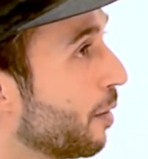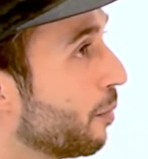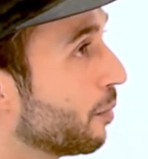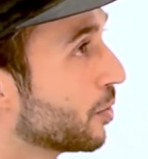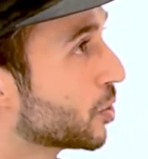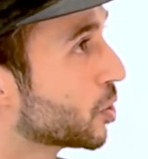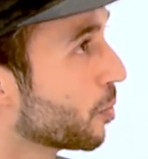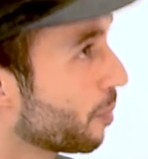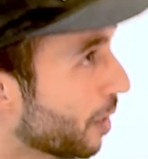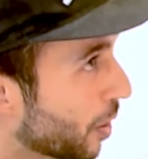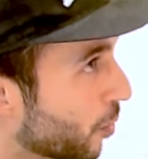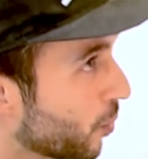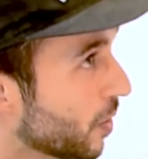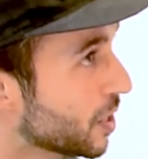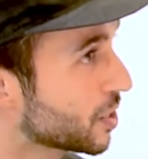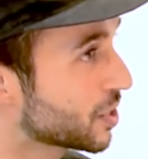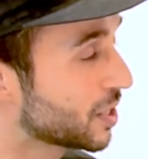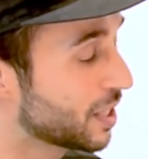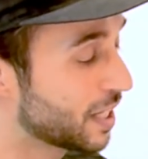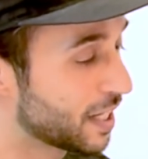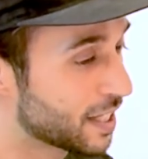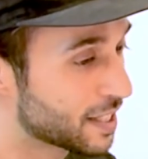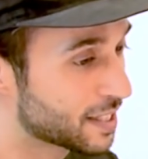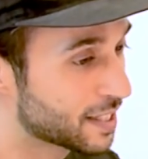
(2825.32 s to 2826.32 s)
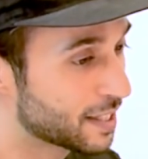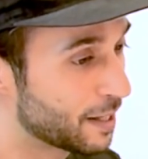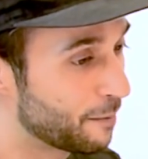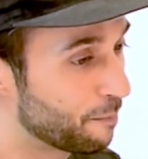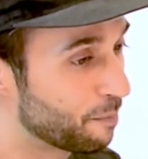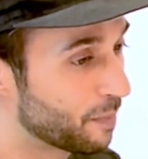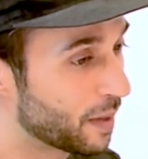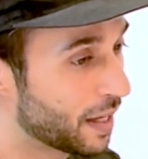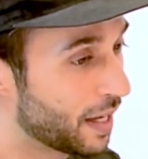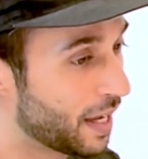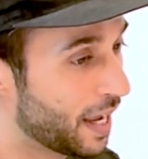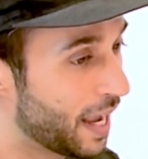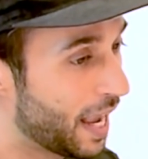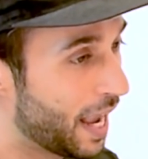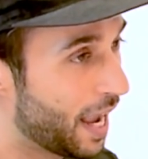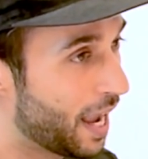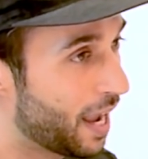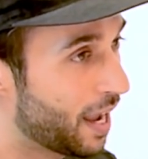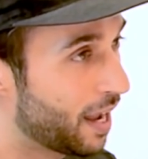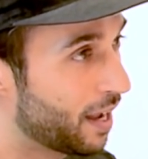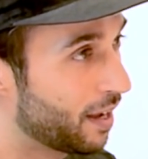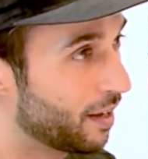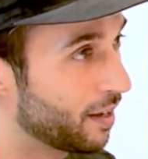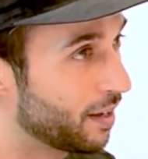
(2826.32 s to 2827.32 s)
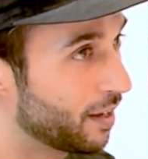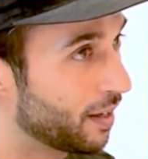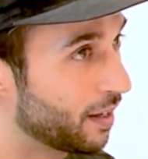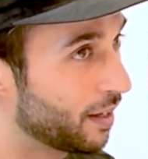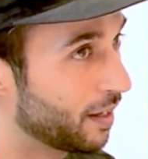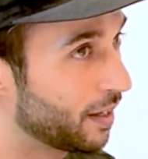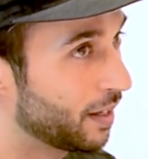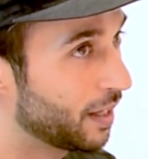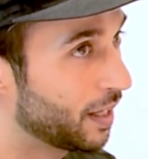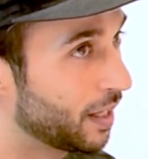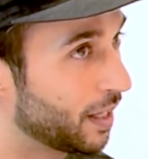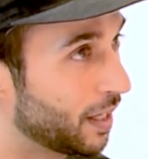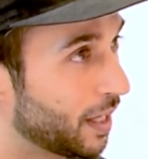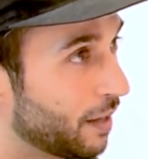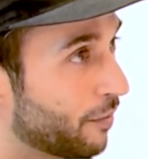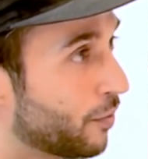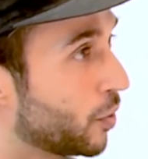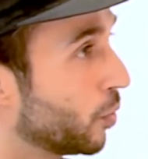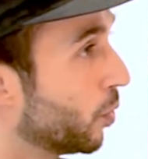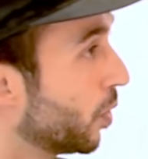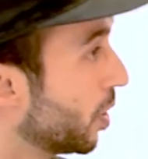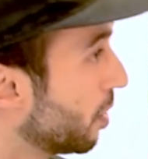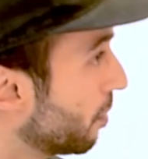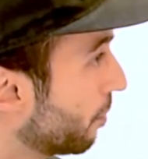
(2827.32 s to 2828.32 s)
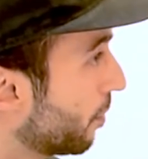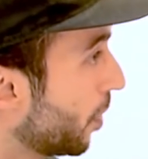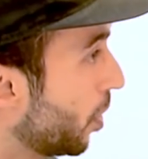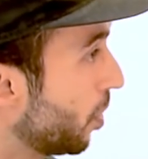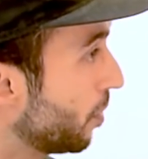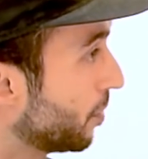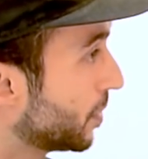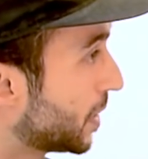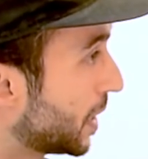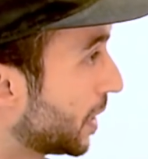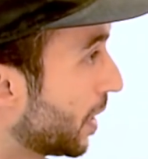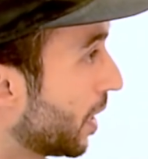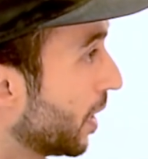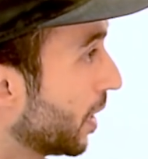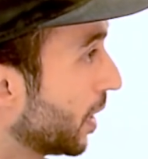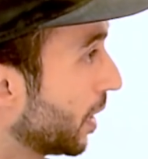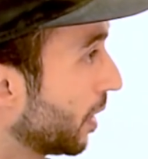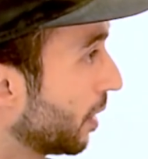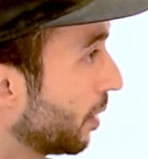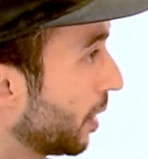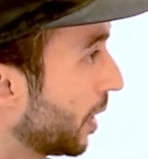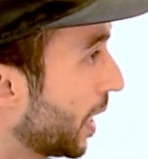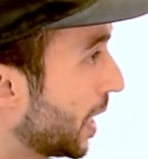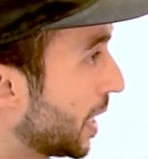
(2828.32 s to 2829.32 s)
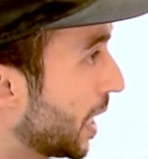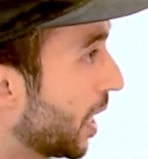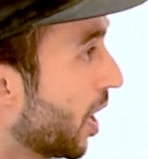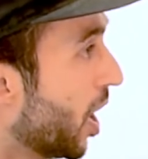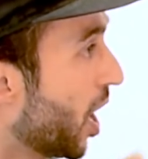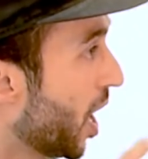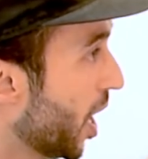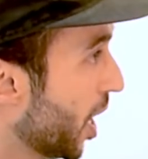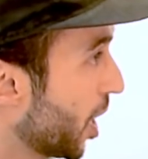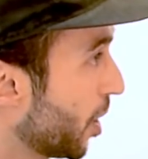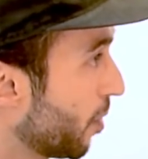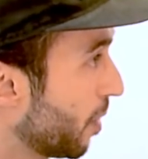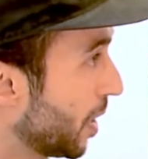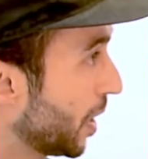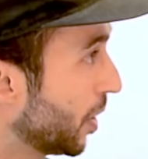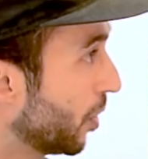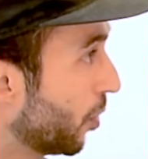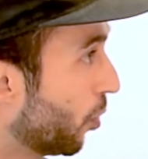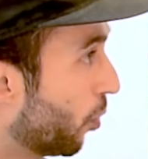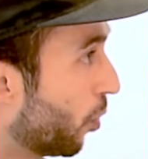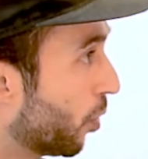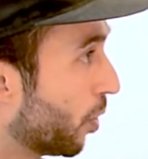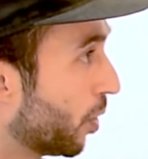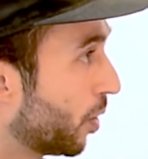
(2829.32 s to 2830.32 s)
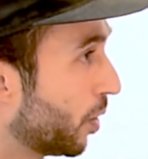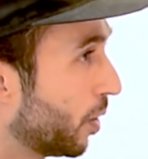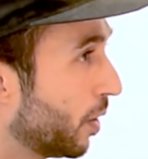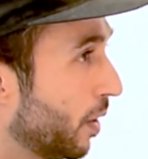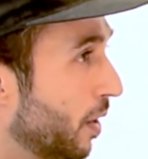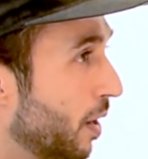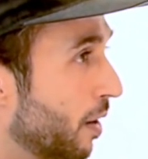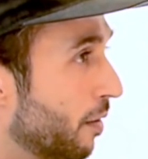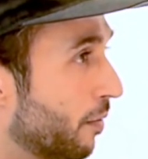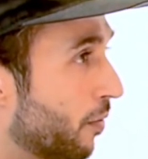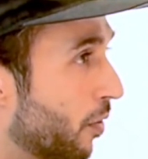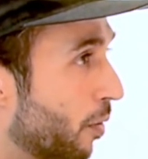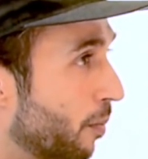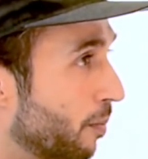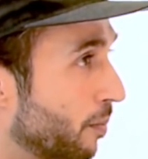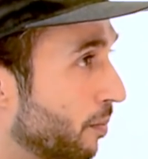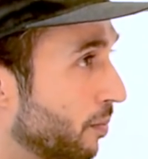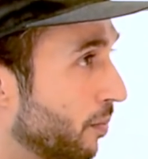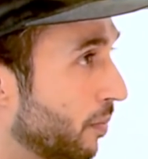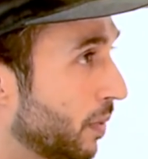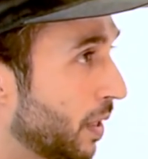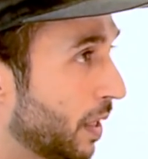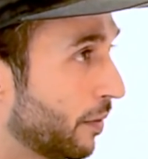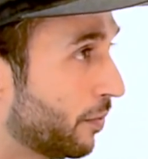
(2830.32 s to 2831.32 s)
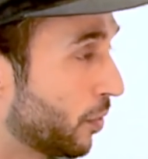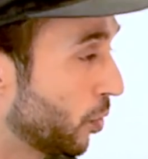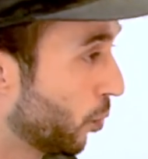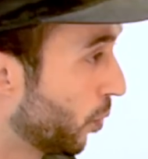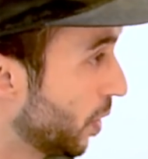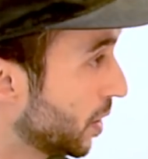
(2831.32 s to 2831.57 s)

So my question is, if you were involved in any hiring, or from if you